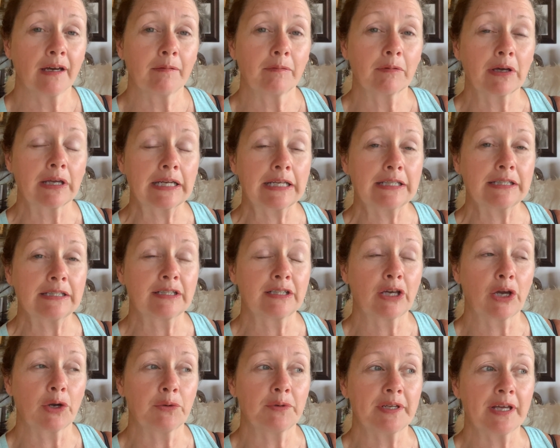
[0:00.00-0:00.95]
I'm gonna
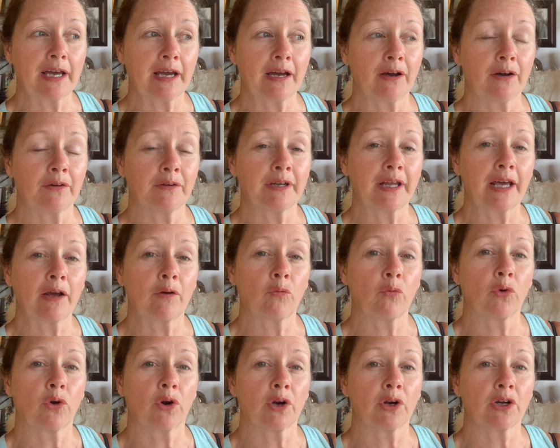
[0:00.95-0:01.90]
go down and
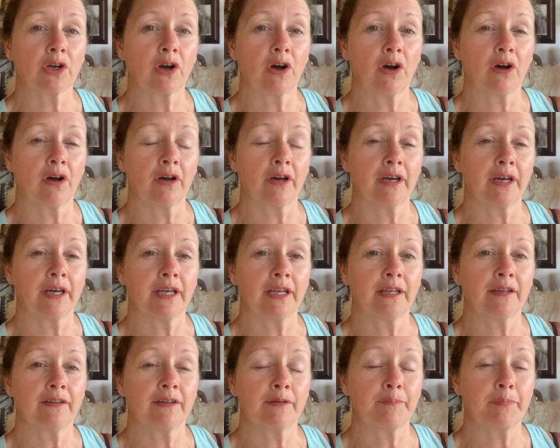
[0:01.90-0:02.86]
work
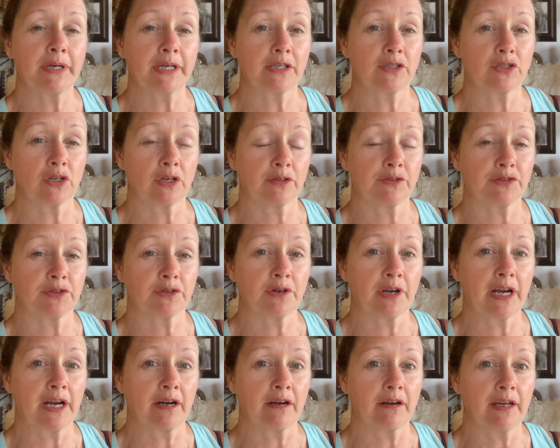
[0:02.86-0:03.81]
on the pig shelter
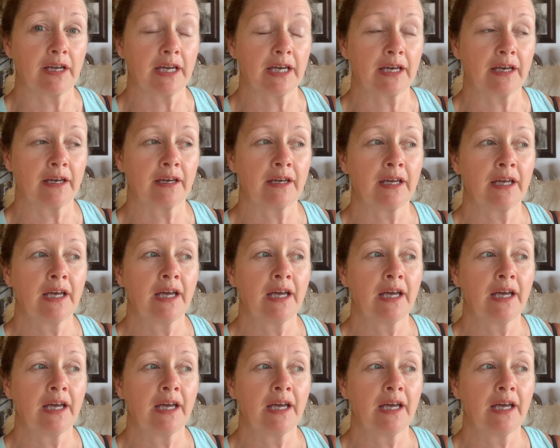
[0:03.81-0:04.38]
area